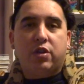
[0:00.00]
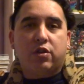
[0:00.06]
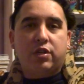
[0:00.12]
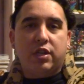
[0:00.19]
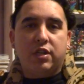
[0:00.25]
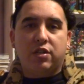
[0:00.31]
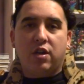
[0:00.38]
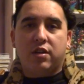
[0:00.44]
So
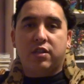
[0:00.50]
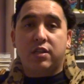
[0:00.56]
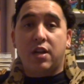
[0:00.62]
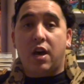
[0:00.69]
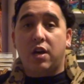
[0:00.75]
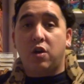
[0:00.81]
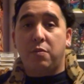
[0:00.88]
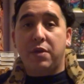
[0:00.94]
she's going to
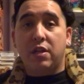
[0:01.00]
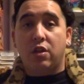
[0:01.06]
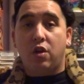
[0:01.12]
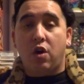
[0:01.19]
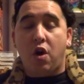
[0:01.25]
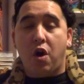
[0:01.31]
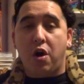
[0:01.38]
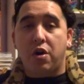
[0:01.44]
snuggle me a
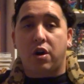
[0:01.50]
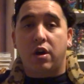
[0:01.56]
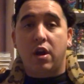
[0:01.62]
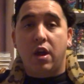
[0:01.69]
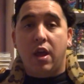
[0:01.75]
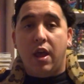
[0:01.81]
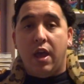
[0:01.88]
little harder.